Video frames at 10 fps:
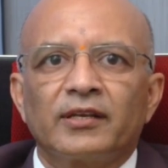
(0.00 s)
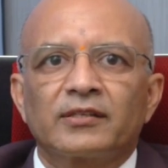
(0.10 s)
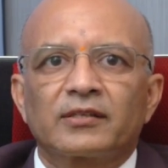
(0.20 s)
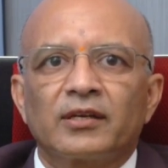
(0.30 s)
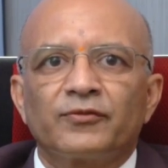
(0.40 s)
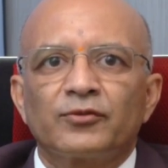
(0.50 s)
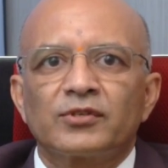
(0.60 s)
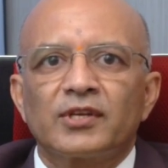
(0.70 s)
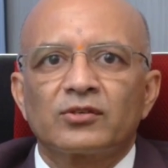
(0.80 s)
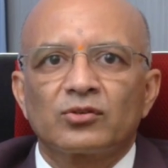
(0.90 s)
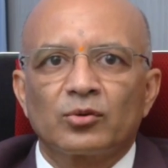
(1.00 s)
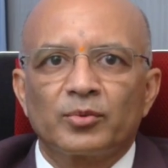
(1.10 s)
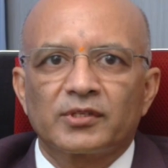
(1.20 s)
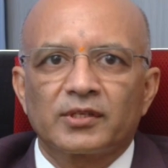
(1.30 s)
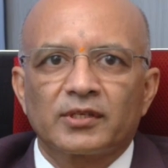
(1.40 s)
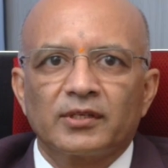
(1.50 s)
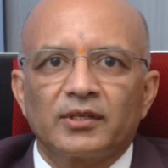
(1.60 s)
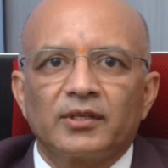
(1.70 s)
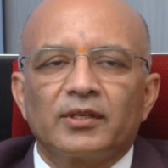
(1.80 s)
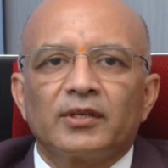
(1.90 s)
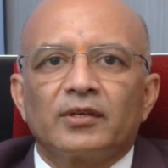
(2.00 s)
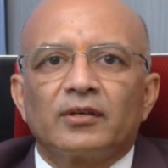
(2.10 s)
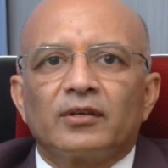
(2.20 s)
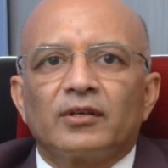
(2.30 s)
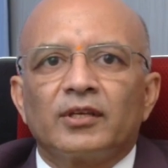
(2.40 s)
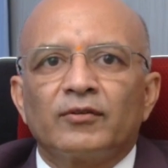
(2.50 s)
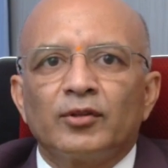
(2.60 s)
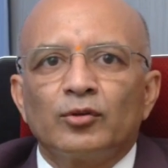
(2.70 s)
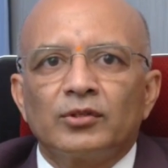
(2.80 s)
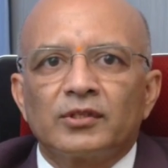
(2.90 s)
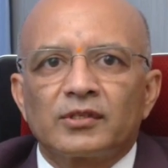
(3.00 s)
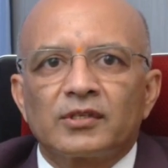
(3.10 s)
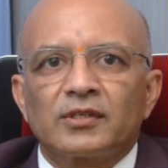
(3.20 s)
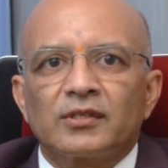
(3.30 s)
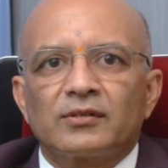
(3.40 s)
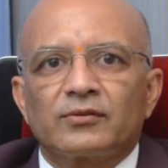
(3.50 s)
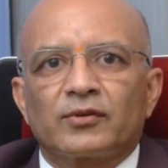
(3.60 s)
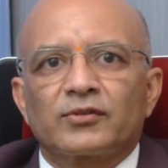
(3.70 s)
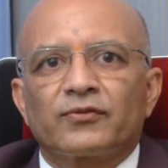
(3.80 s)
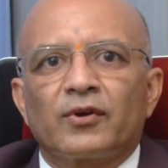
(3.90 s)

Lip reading: is confused as obesity. Even though this disease was